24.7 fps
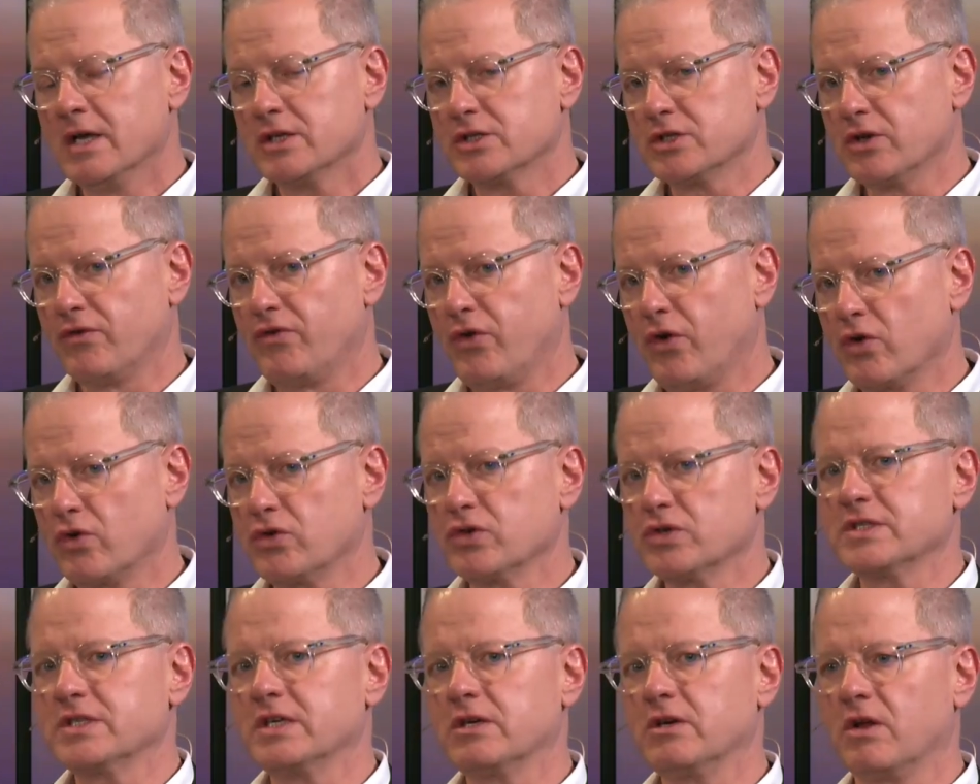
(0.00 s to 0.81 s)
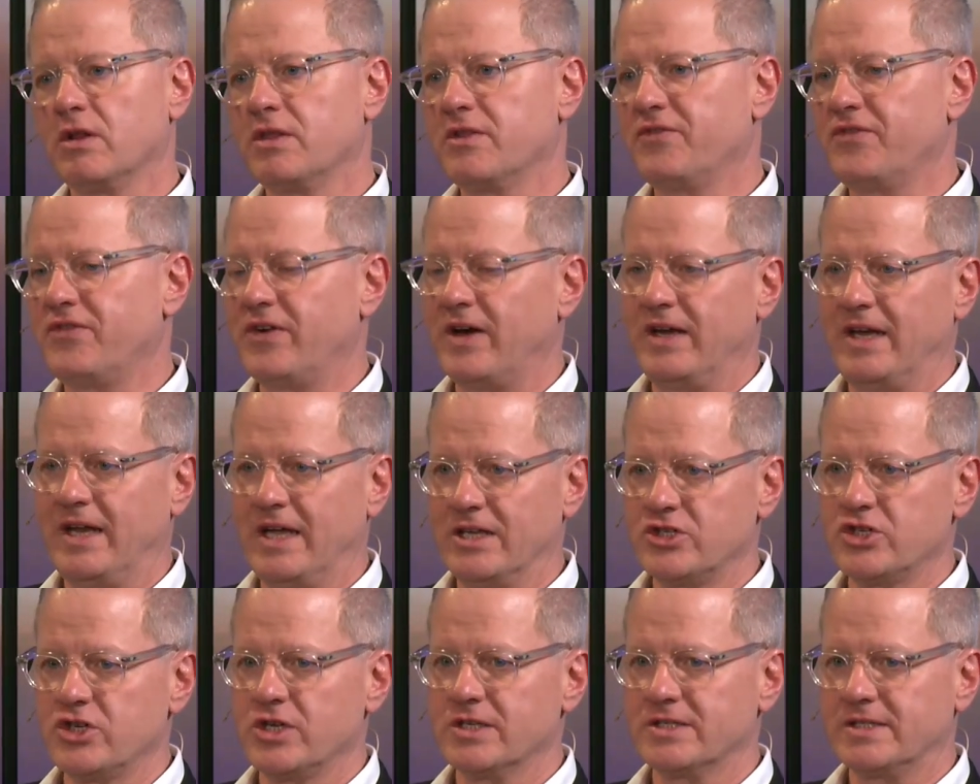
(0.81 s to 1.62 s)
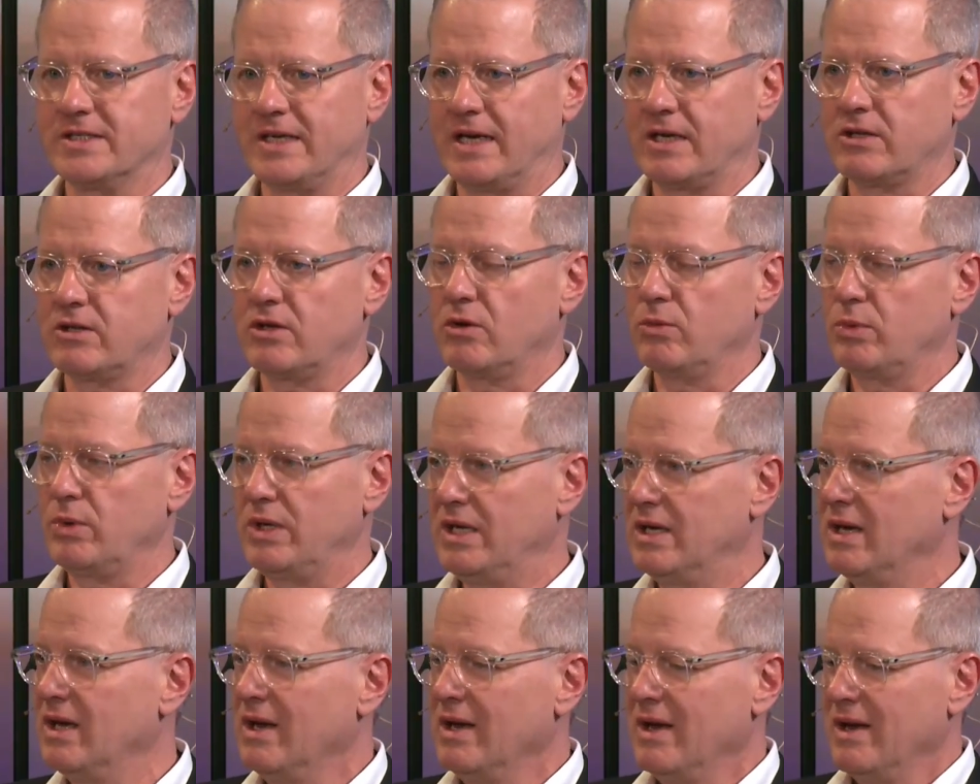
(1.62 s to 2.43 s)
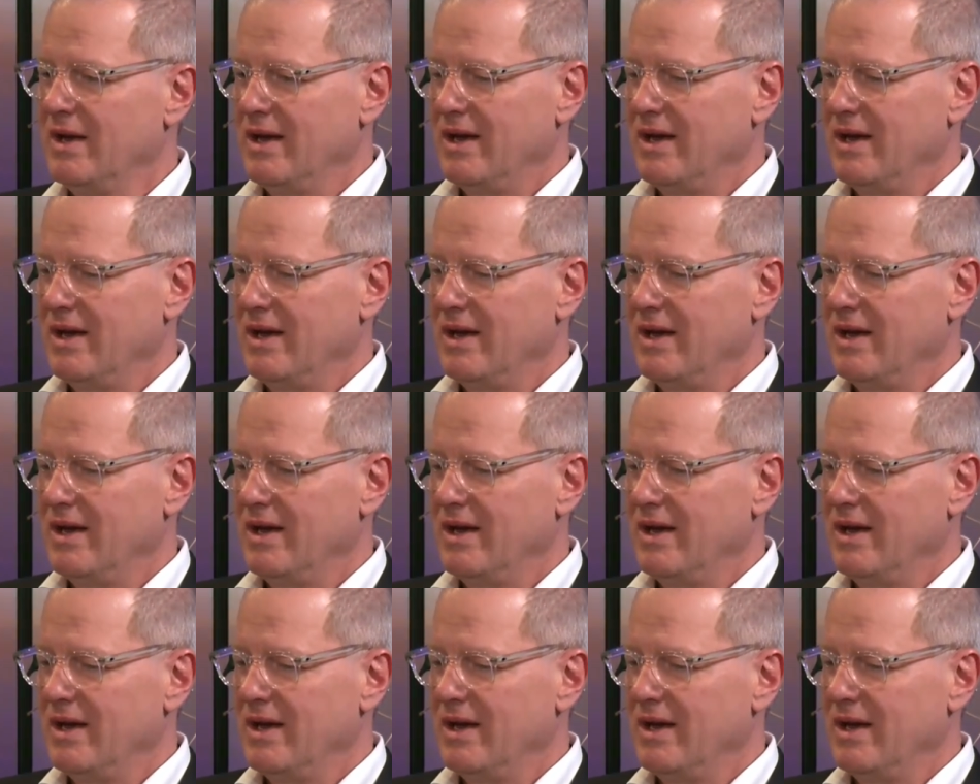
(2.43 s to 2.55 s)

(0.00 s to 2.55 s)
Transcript: so focusing on the financial sector, we